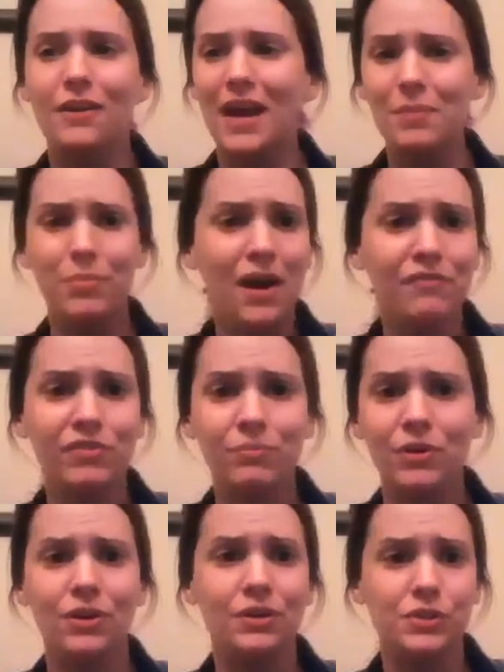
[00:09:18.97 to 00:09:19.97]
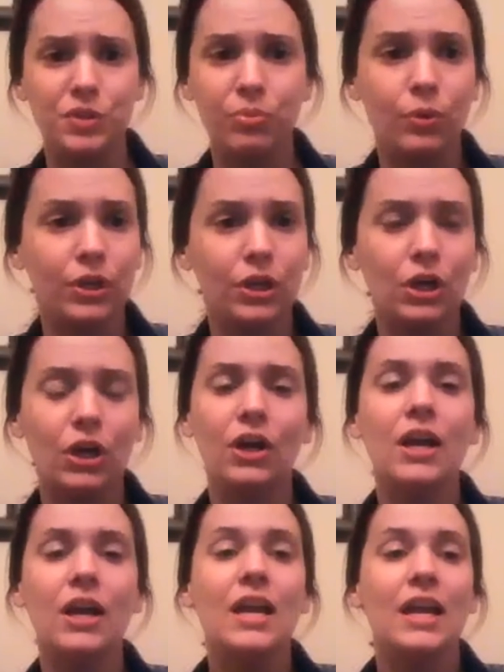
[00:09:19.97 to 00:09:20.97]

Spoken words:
I bought from her and supported her,